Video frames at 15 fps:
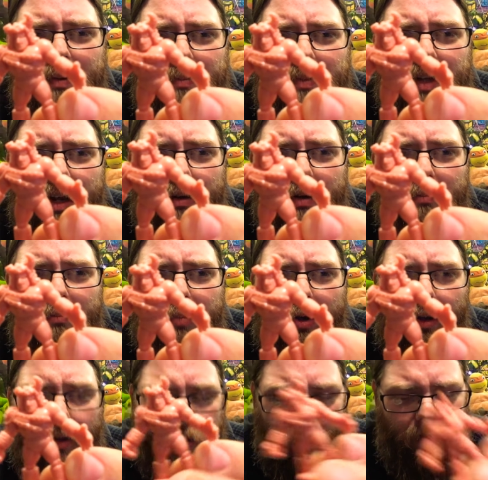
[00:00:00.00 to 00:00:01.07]
him Tara
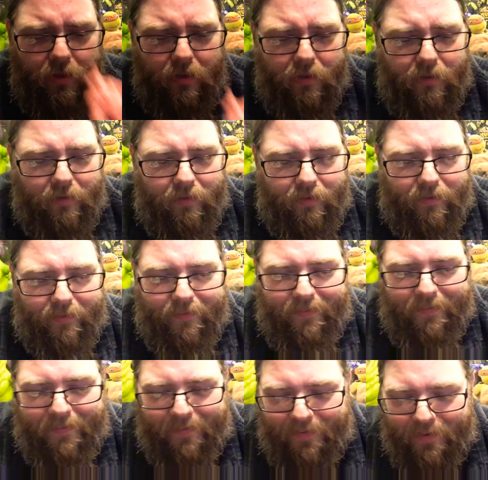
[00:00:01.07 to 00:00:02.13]
Bull.
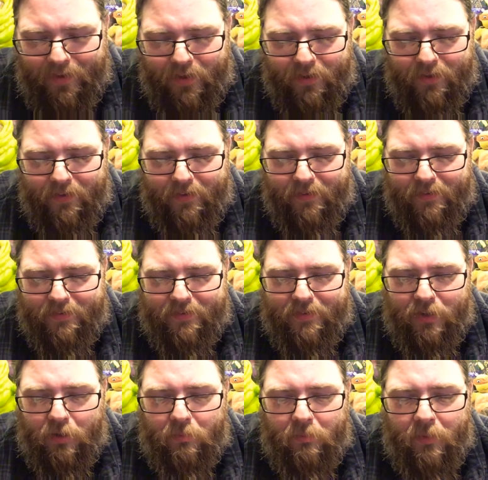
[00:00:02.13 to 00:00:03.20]
It's
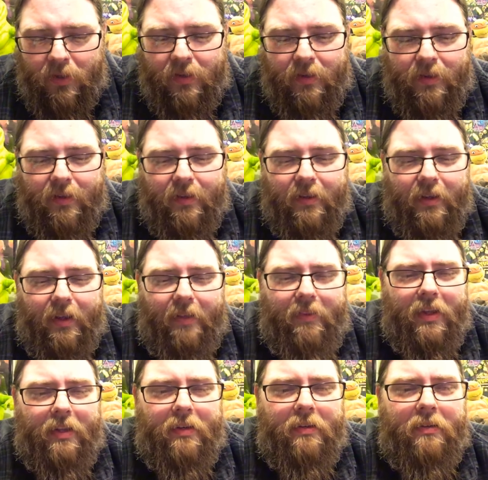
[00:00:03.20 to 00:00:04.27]
dumb. And
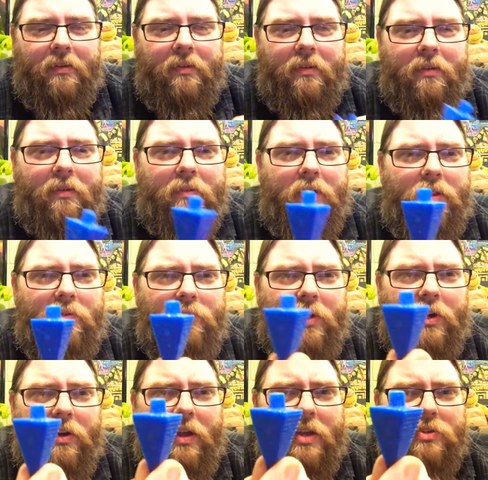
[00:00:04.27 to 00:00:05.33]
then another
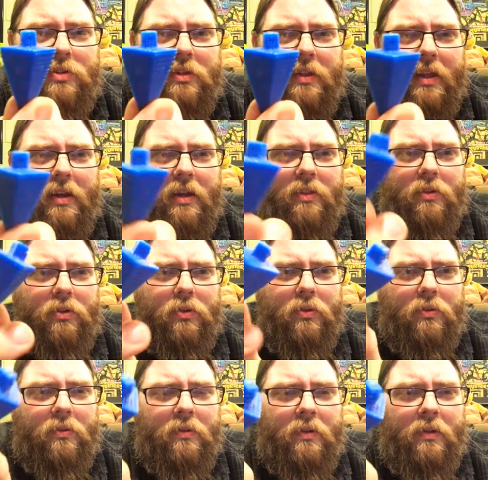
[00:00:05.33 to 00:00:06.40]
variation of that other
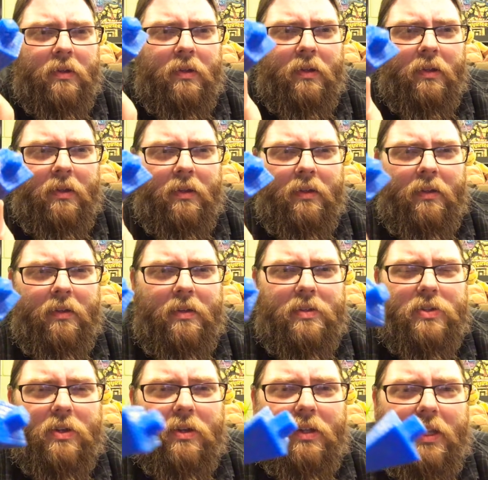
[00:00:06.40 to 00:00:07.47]
dude.
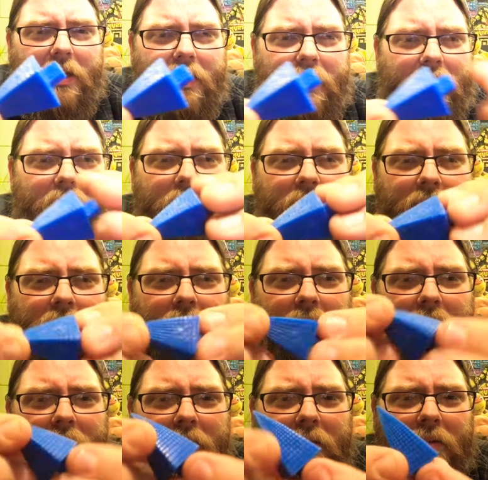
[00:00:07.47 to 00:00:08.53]
He's all like
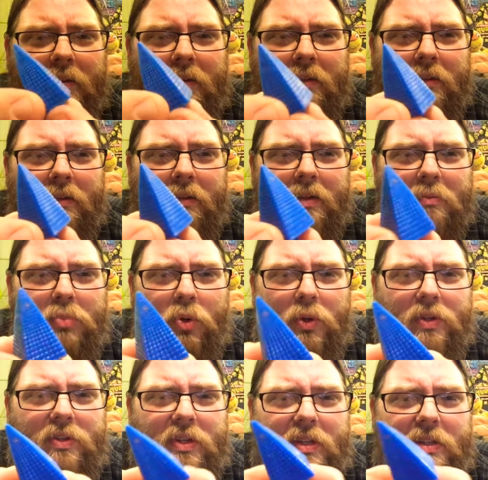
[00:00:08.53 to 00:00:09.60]

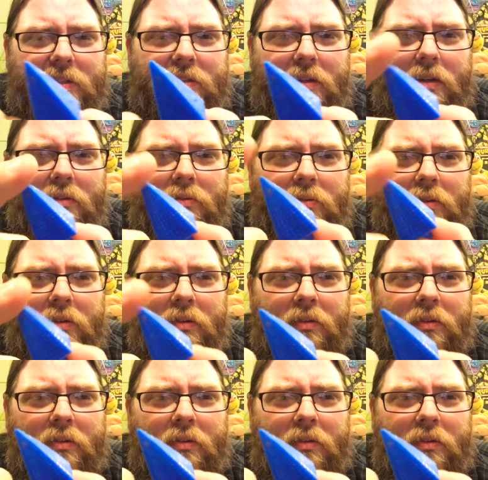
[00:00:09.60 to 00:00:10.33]
pointy and stuff.